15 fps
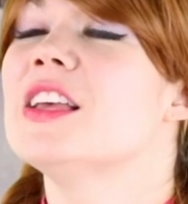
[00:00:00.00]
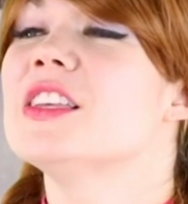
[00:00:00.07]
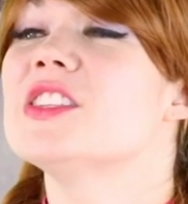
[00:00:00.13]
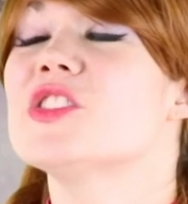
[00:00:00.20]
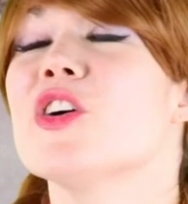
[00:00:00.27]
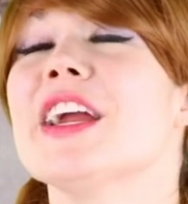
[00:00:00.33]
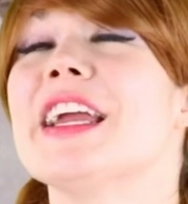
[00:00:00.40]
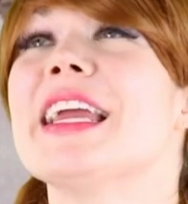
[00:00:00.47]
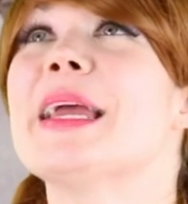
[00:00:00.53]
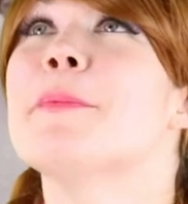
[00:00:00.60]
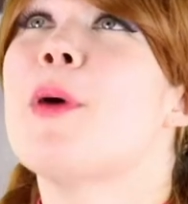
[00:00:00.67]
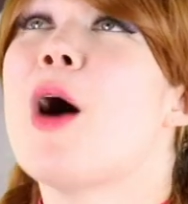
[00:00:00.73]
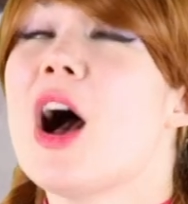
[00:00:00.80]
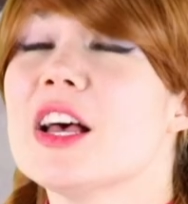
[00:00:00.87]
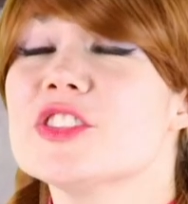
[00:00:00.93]
Sorry,
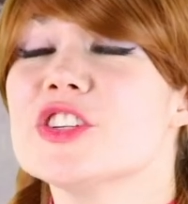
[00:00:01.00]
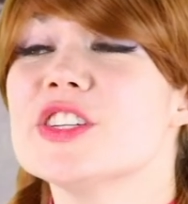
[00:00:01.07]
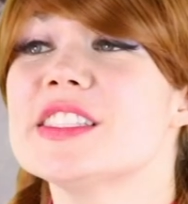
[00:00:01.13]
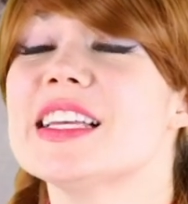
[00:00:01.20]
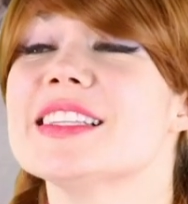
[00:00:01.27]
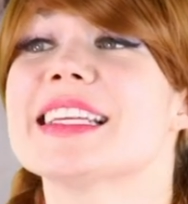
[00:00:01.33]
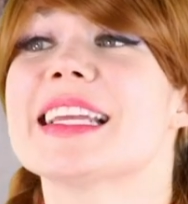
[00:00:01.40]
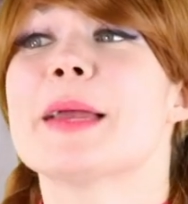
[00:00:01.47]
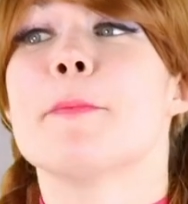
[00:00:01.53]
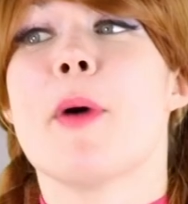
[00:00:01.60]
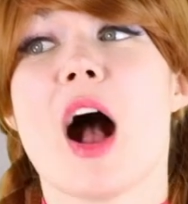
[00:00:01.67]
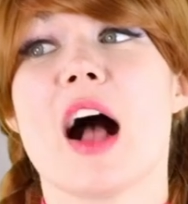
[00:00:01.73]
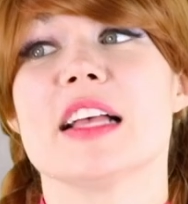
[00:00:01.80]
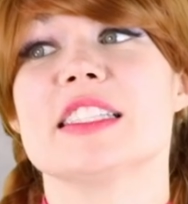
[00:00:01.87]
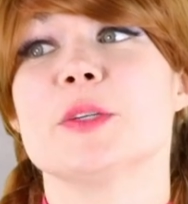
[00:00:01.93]
imposter sounds like
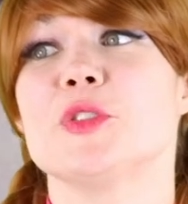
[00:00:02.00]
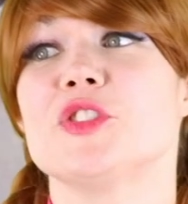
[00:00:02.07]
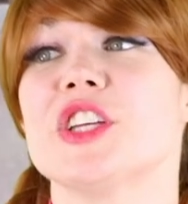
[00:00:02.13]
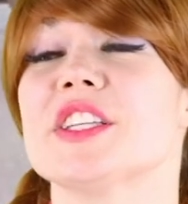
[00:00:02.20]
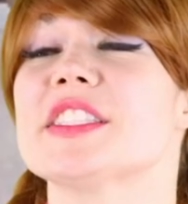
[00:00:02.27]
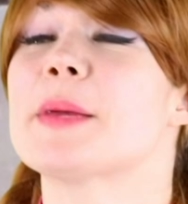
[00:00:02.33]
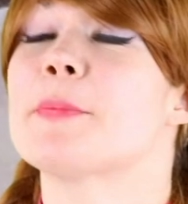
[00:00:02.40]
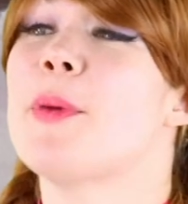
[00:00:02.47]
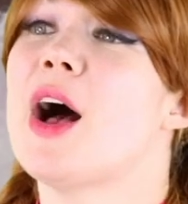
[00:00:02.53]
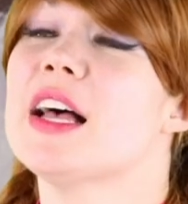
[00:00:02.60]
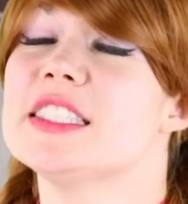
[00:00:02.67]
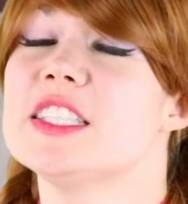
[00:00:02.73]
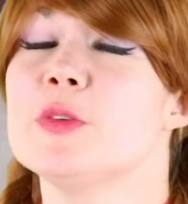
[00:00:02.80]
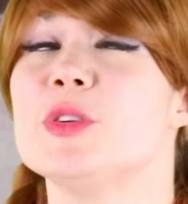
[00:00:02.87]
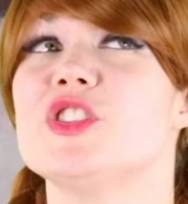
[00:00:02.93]
impasta, which sounds like
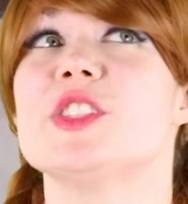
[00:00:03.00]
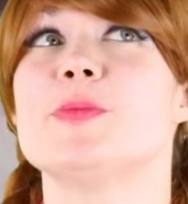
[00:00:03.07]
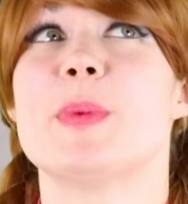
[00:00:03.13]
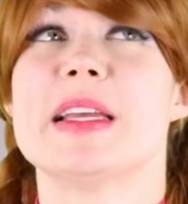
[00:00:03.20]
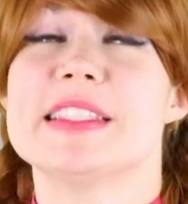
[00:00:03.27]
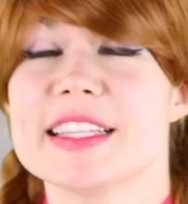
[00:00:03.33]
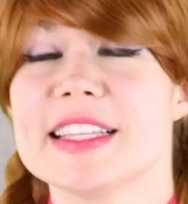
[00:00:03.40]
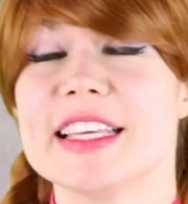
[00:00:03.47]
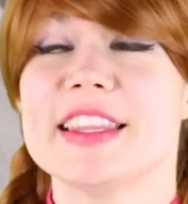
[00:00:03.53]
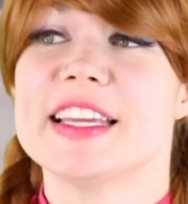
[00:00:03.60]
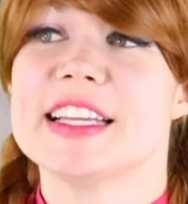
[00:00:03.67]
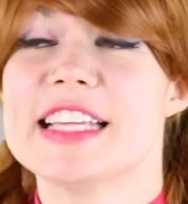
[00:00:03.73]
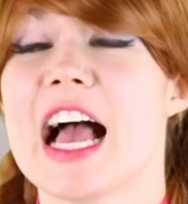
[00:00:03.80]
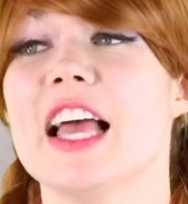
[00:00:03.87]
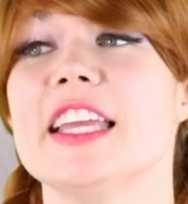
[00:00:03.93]
pasta, which is basically the
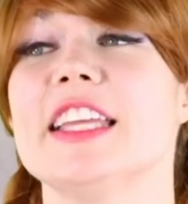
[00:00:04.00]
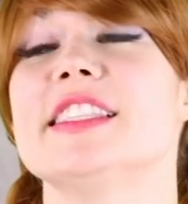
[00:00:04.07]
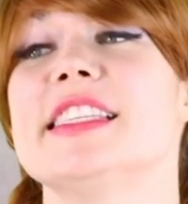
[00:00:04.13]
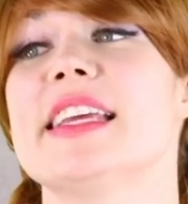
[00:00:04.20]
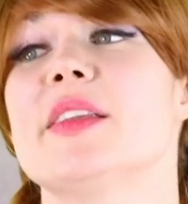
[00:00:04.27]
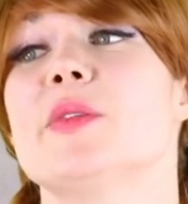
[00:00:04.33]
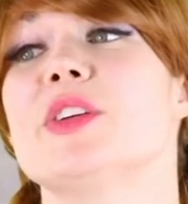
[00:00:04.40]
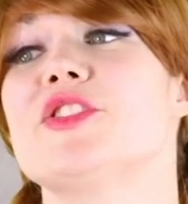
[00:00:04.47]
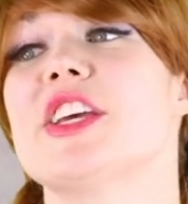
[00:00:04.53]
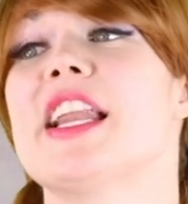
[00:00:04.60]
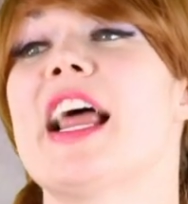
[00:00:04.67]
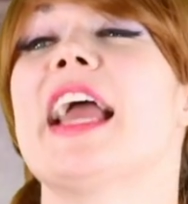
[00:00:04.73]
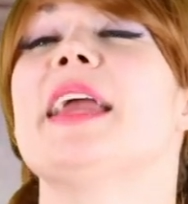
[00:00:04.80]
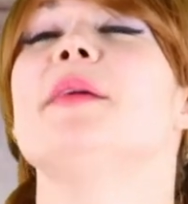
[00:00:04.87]
Italian sandwich, and I